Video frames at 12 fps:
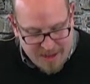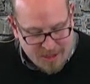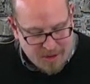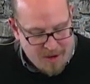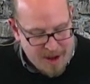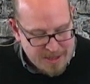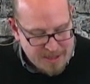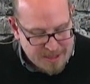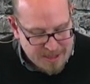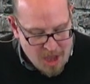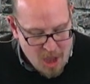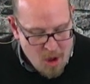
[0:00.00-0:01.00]
on his
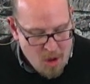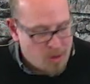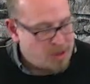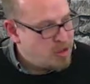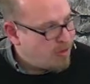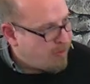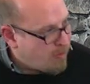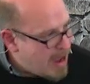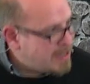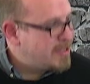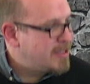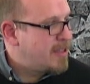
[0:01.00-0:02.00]
grace? Would you
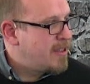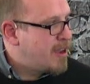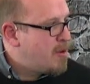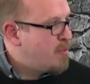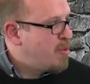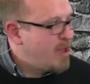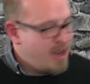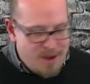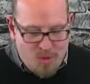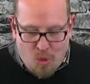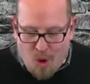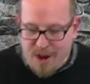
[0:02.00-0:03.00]
rest in the
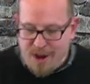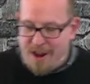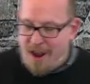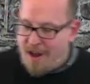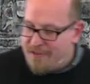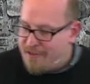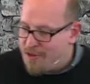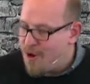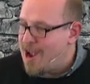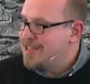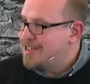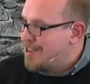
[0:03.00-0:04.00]
completed work of
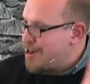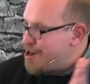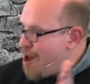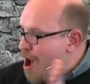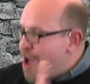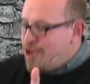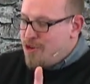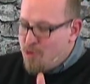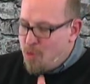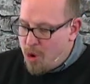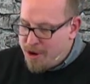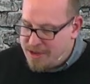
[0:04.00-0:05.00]
Christ and not
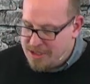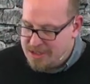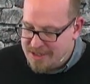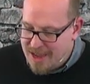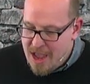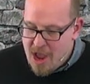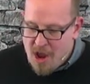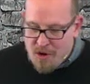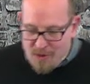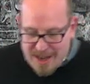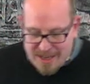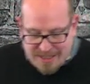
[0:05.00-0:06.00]
your works?
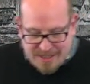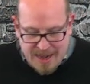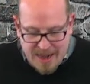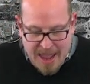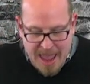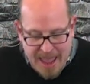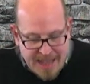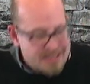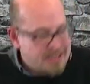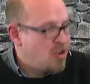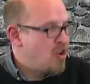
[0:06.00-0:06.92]
Rest in his